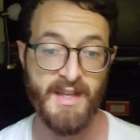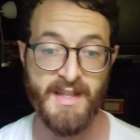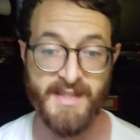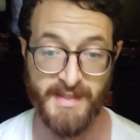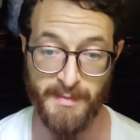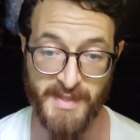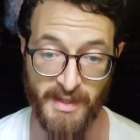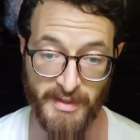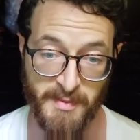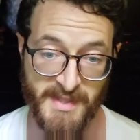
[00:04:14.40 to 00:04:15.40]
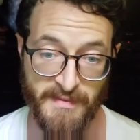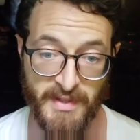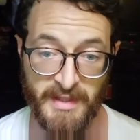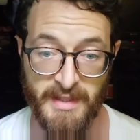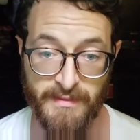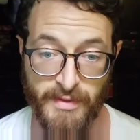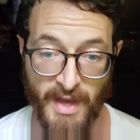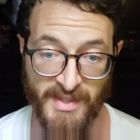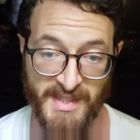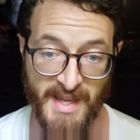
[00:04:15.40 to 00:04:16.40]
Stem Cell specifically,
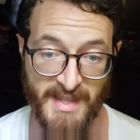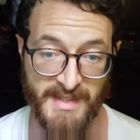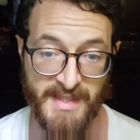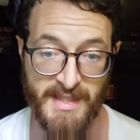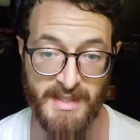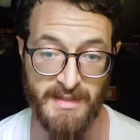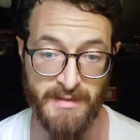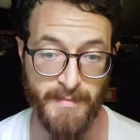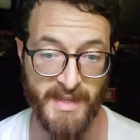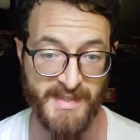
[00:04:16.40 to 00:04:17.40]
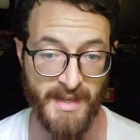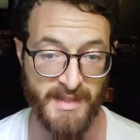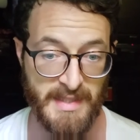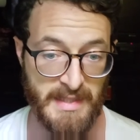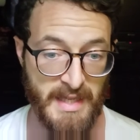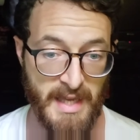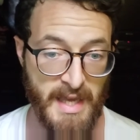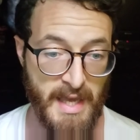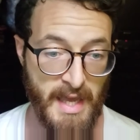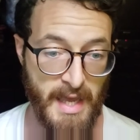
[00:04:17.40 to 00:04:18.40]
2019, May 2nd,
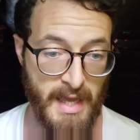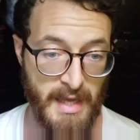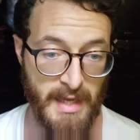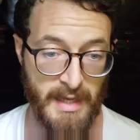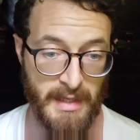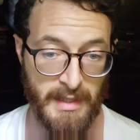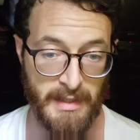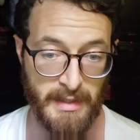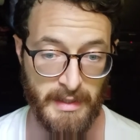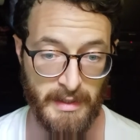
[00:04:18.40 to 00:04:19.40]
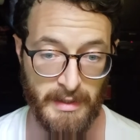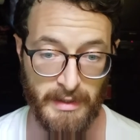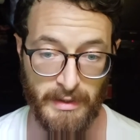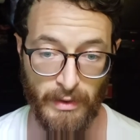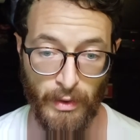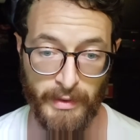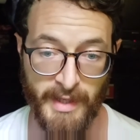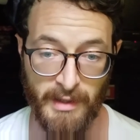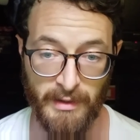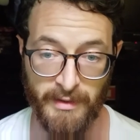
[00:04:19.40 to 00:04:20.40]
and holy
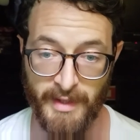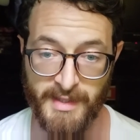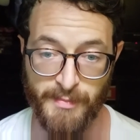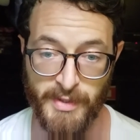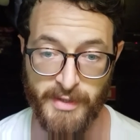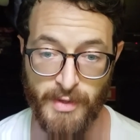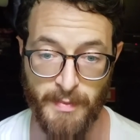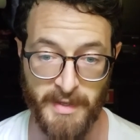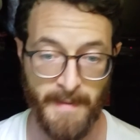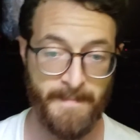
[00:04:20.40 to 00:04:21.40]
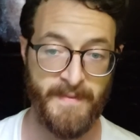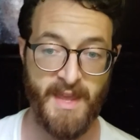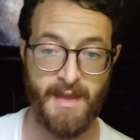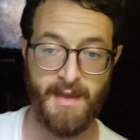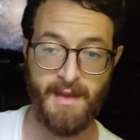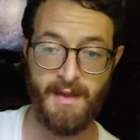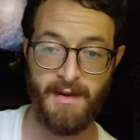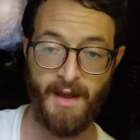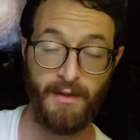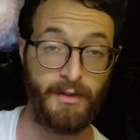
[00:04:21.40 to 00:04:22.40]
hell, that's pretty creepy.
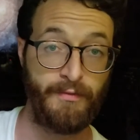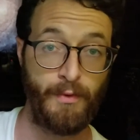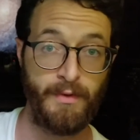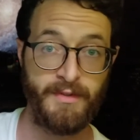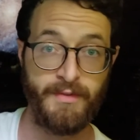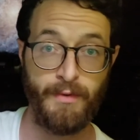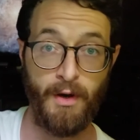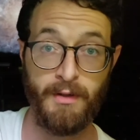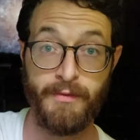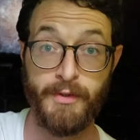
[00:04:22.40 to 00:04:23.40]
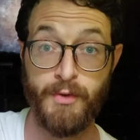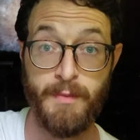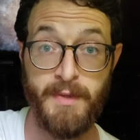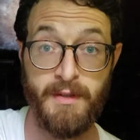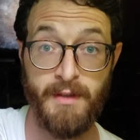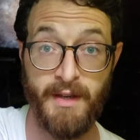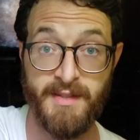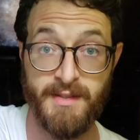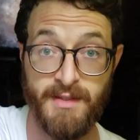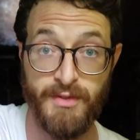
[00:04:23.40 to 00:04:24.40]
And I look forward to all of your creepy
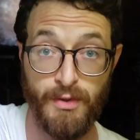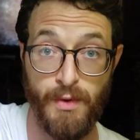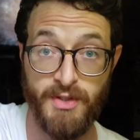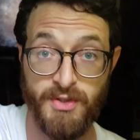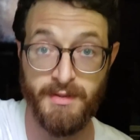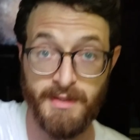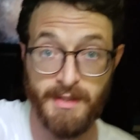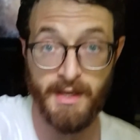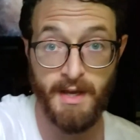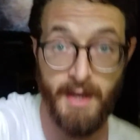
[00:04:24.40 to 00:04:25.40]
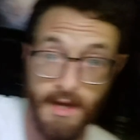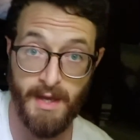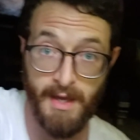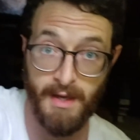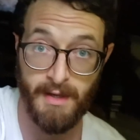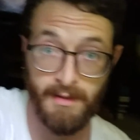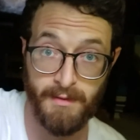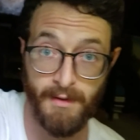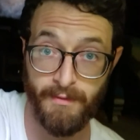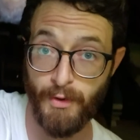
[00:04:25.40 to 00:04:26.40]
existential questions and
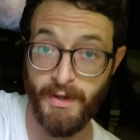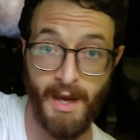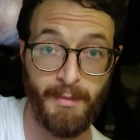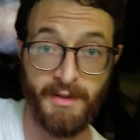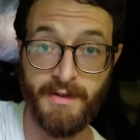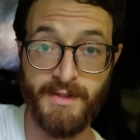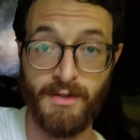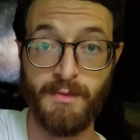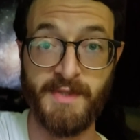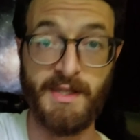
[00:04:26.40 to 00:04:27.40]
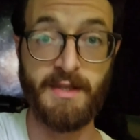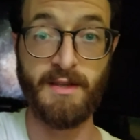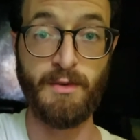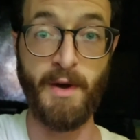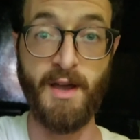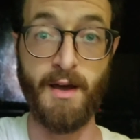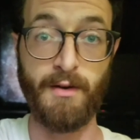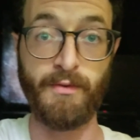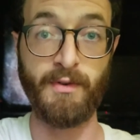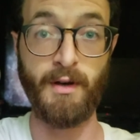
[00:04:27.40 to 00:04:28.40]
vocabulary terms, anything you might
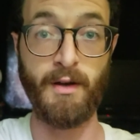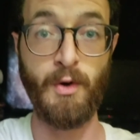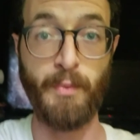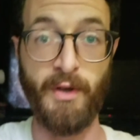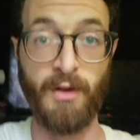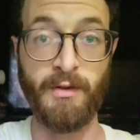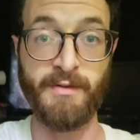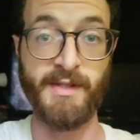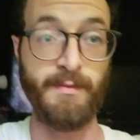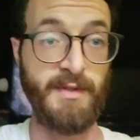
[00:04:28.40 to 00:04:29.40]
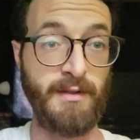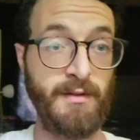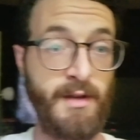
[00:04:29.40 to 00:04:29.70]
have. I hope we all learned something.